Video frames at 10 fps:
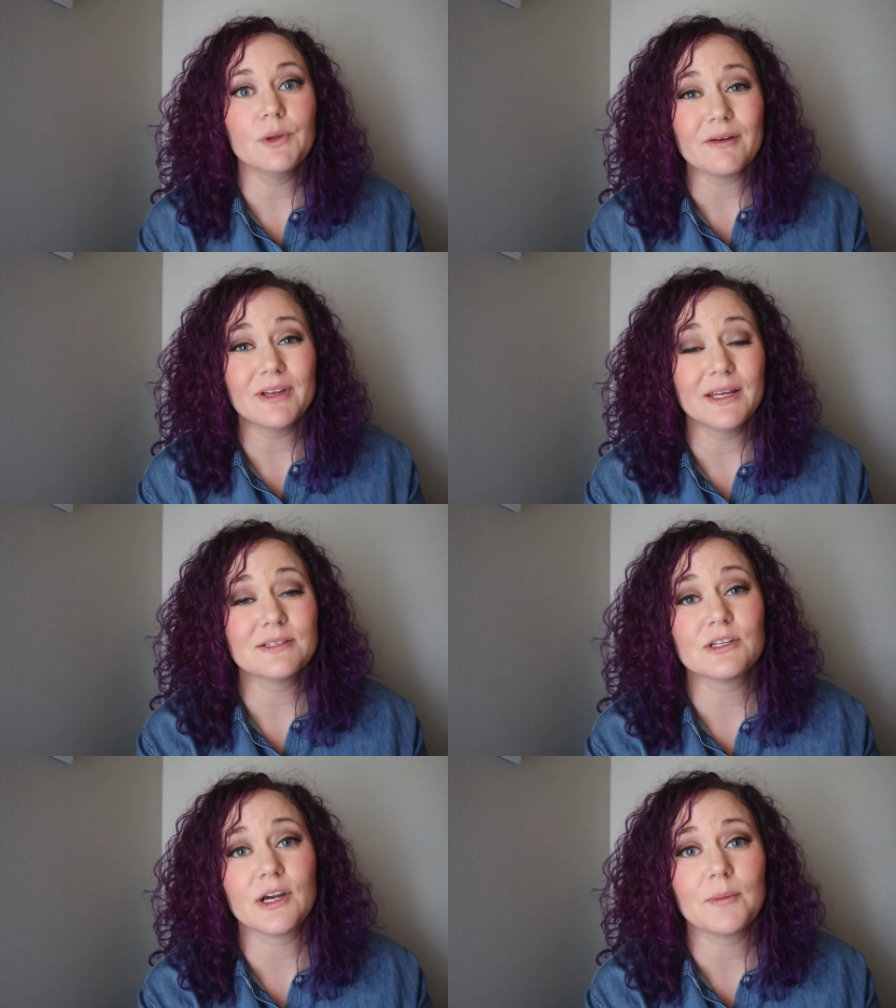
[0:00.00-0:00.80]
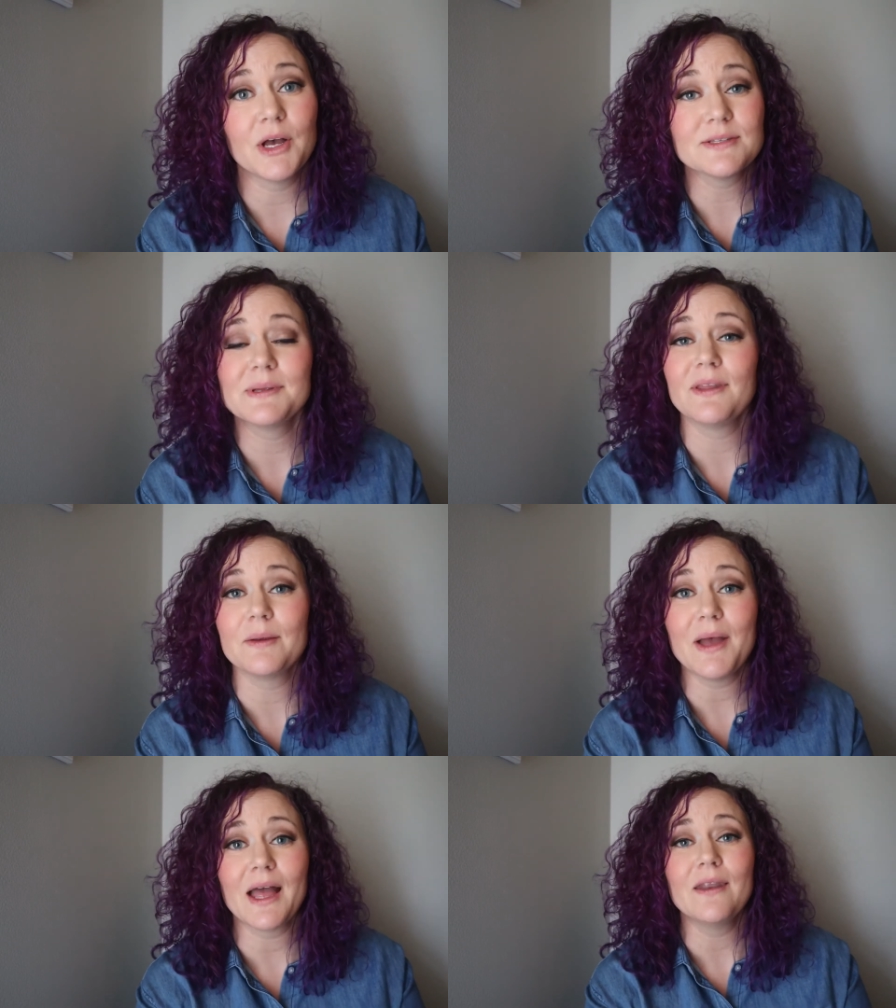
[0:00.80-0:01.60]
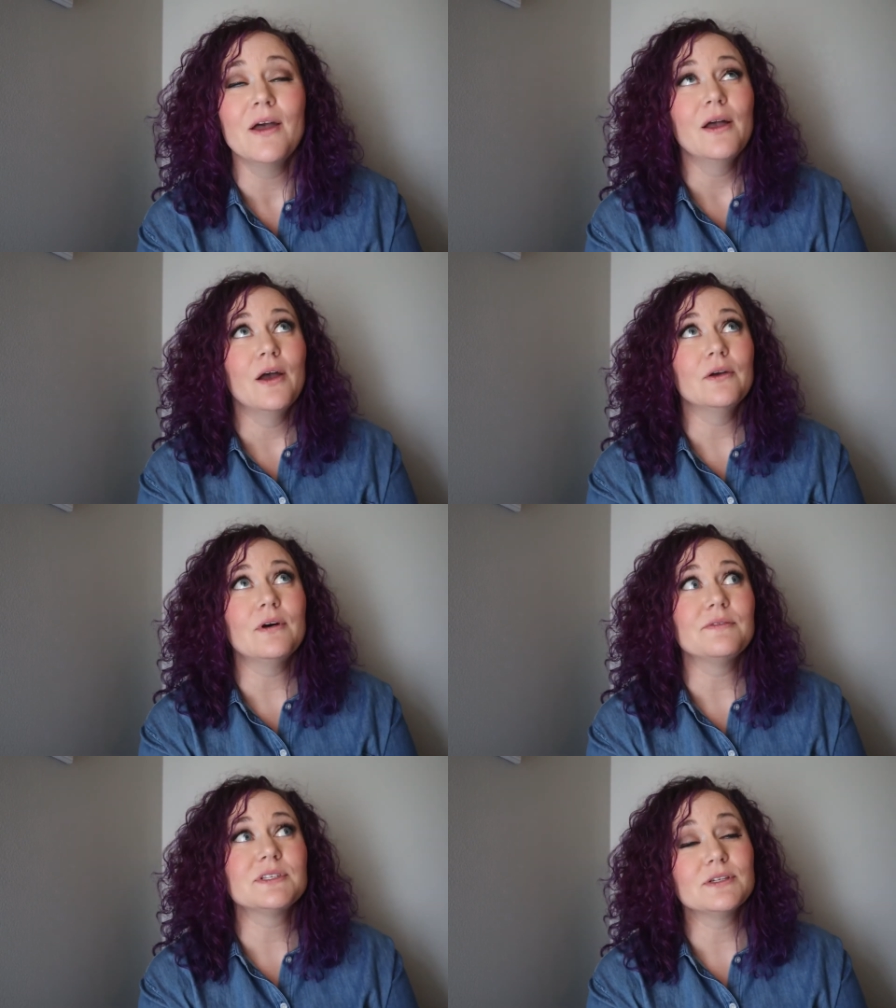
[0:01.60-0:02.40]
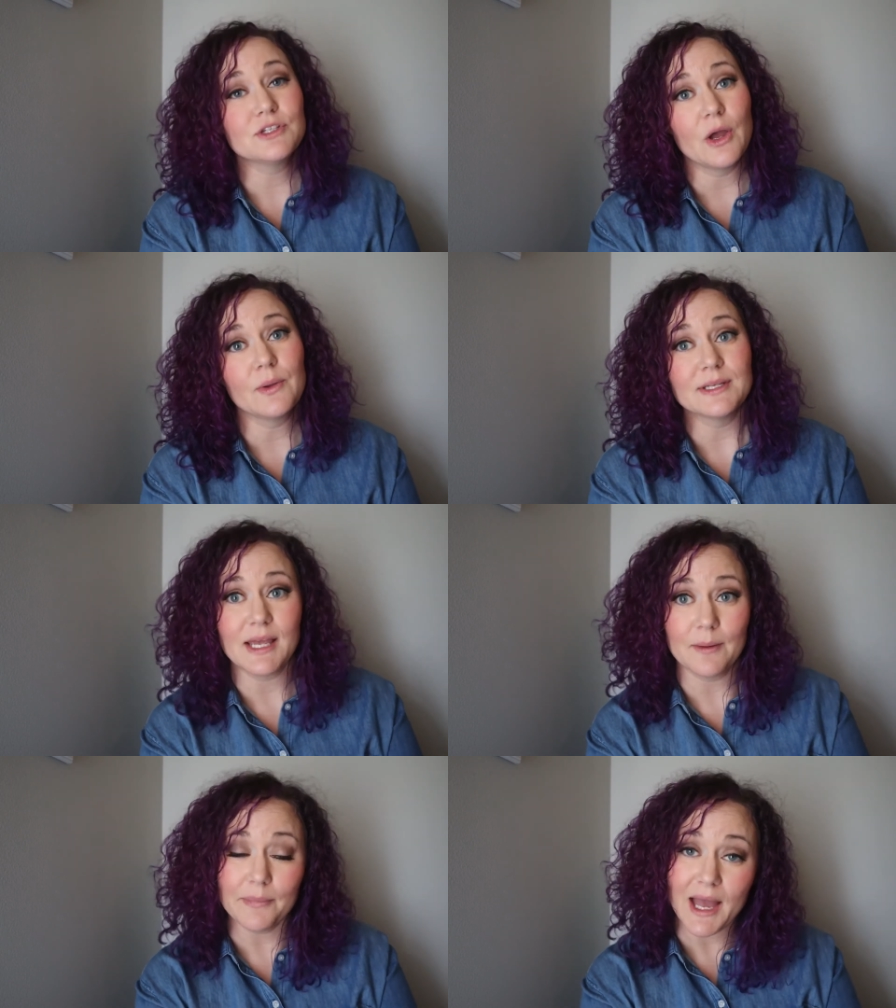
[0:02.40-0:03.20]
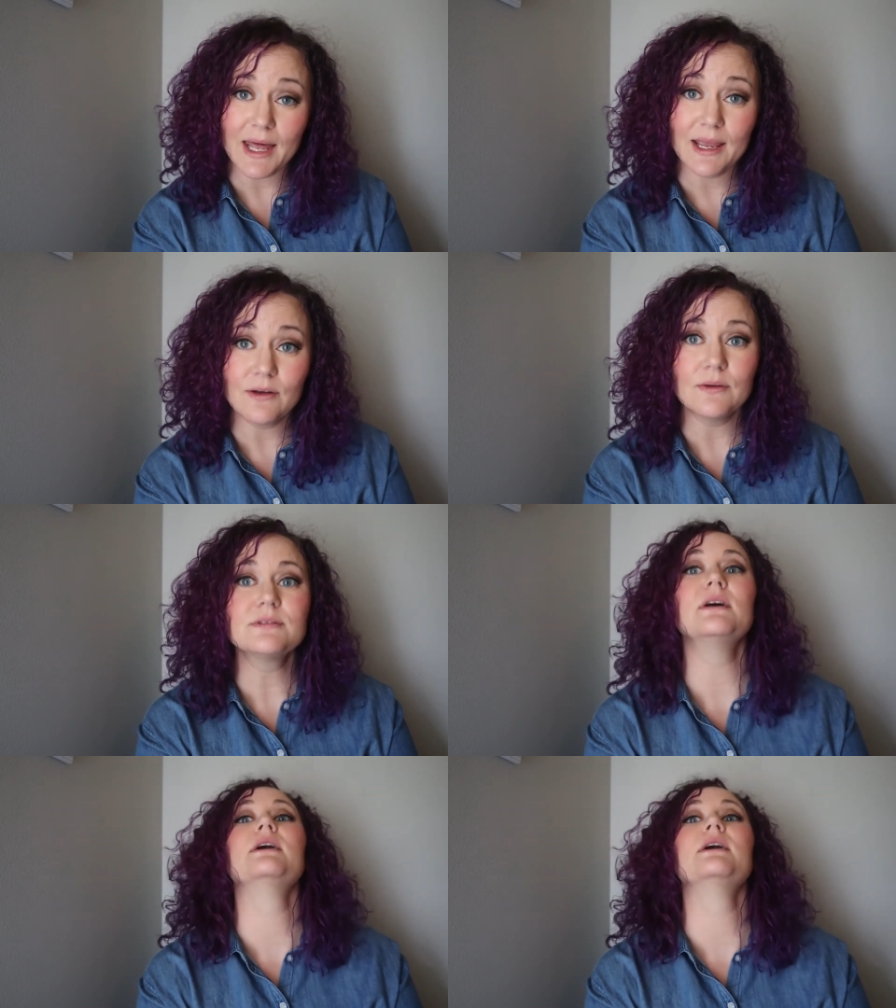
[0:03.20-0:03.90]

if you have an Instagram husband like mine who loves to joke and take bad angles,